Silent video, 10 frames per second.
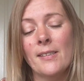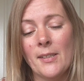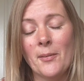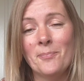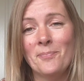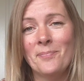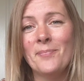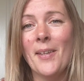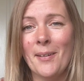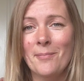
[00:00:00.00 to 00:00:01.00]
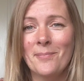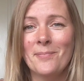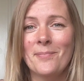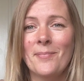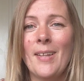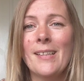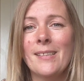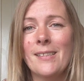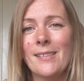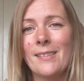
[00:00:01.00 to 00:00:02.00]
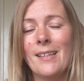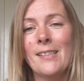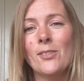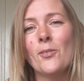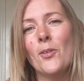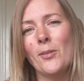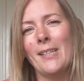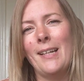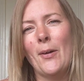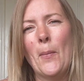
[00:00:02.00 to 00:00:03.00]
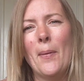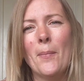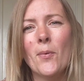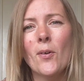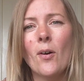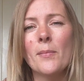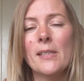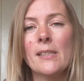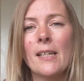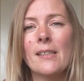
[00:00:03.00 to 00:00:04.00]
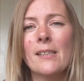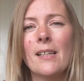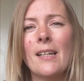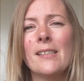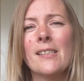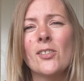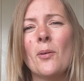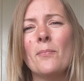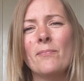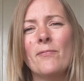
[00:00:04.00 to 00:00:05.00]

So yeah, let's all use a little bit more common sense, and let's stop